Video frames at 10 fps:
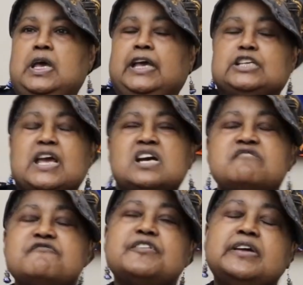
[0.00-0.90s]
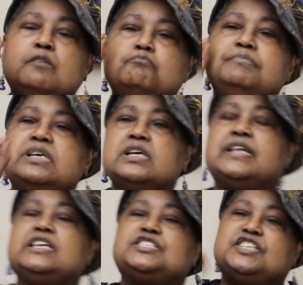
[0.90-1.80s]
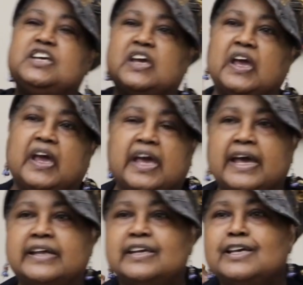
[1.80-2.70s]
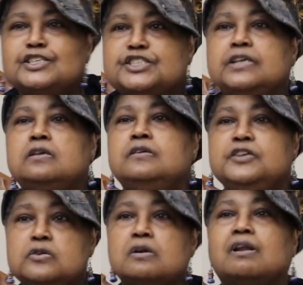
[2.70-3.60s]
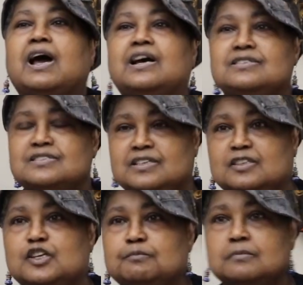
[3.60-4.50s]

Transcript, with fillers: and every ability she had, she utilized it.